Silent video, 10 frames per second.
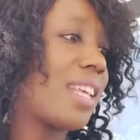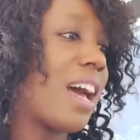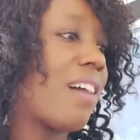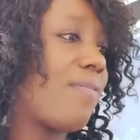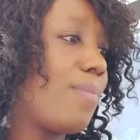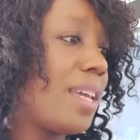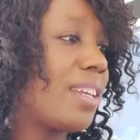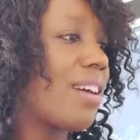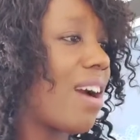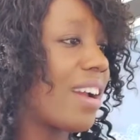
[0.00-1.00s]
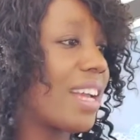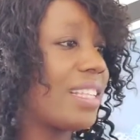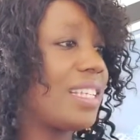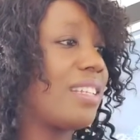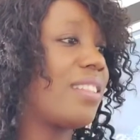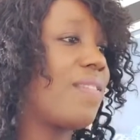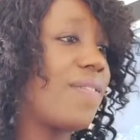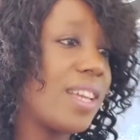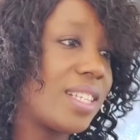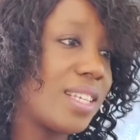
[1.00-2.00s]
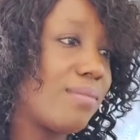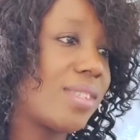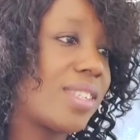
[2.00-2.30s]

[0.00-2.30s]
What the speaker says: have been targeting the victims